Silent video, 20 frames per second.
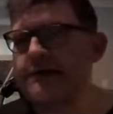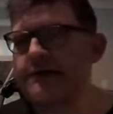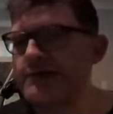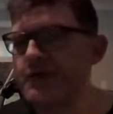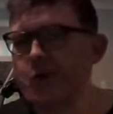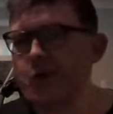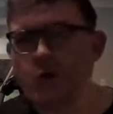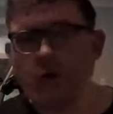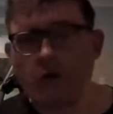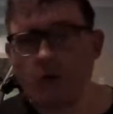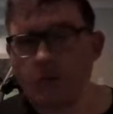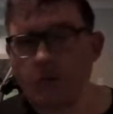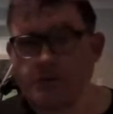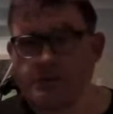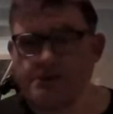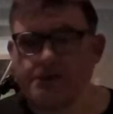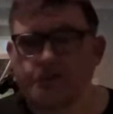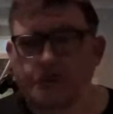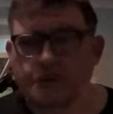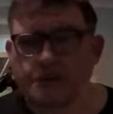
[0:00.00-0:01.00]
they're all open
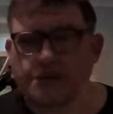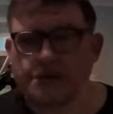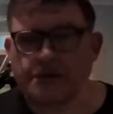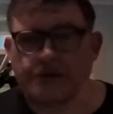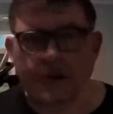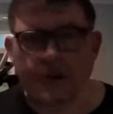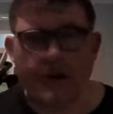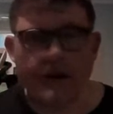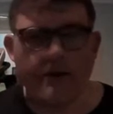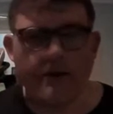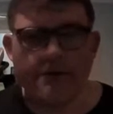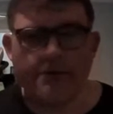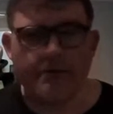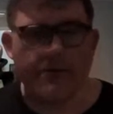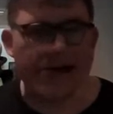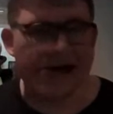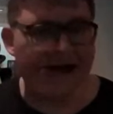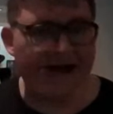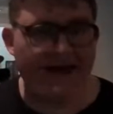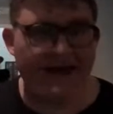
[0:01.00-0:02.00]
source, right?
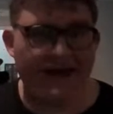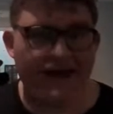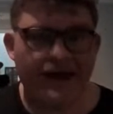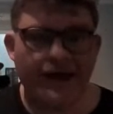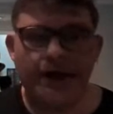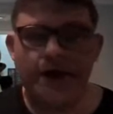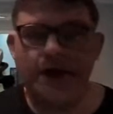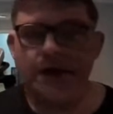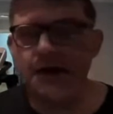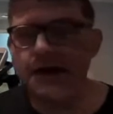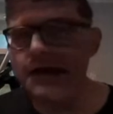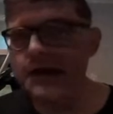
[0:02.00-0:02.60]
Python,